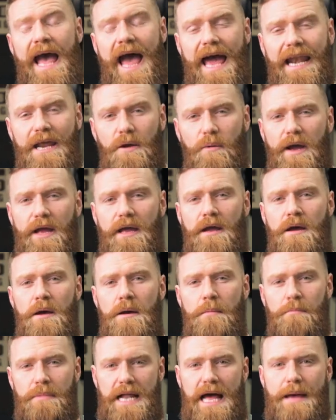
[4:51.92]
Anyway,
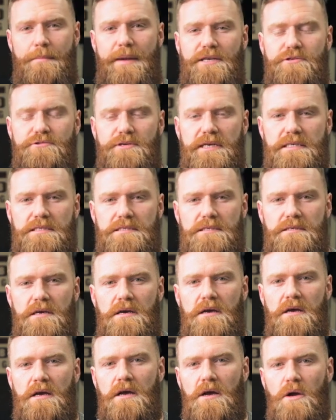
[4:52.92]
plyometrics.
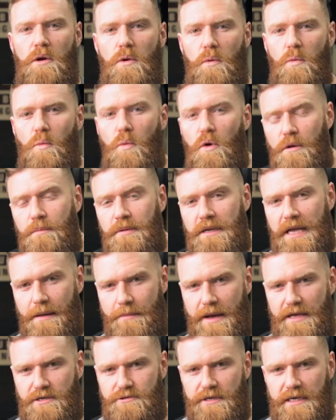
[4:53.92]
What are
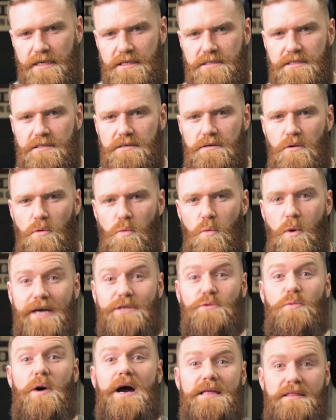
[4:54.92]
plyometrics? Why
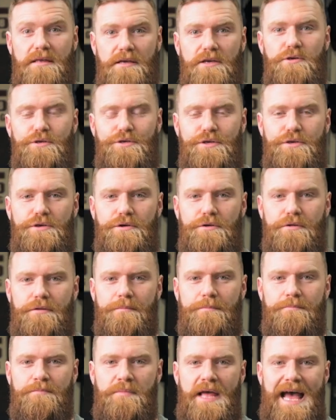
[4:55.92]
do I think you should do
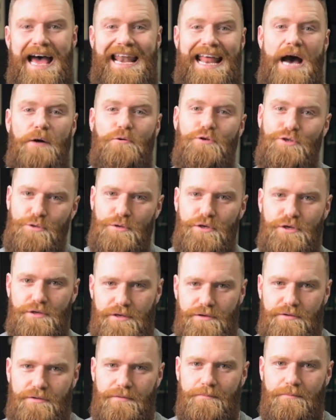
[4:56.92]
them? And how do you
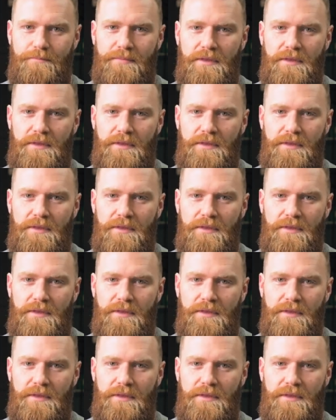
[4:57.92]
do them?